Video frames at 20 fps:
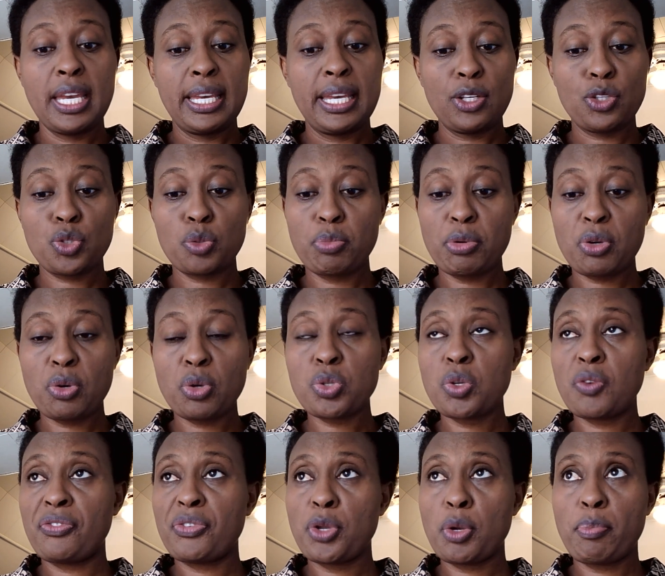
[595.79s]
It's because
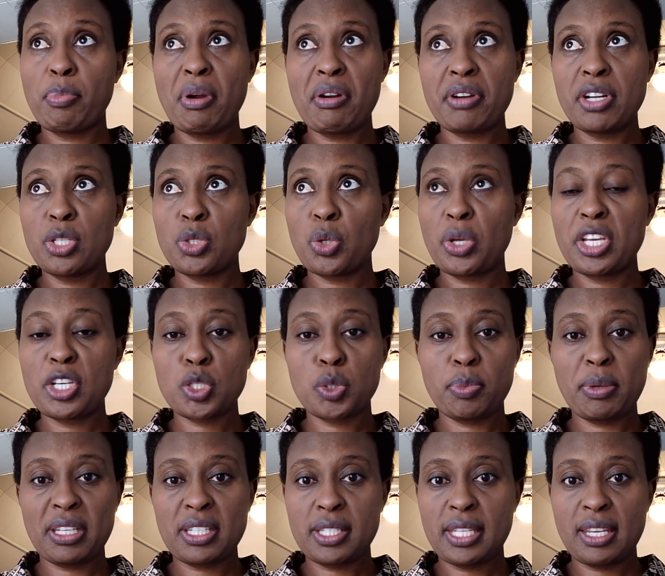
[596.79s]
of your parental
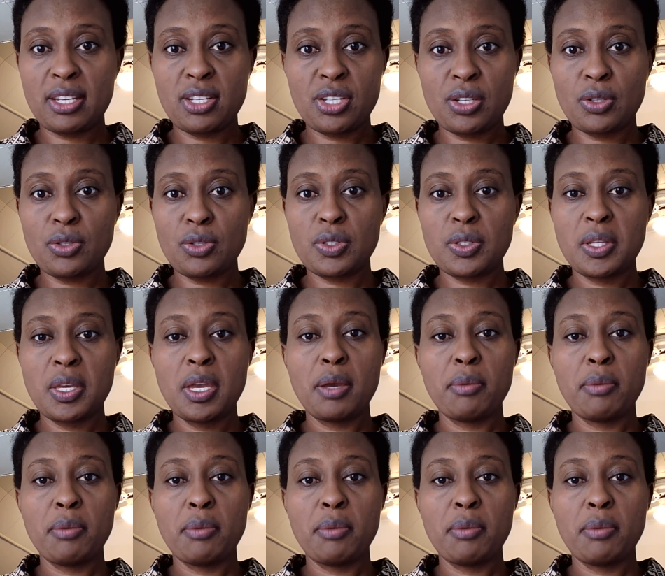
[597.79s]
expectations,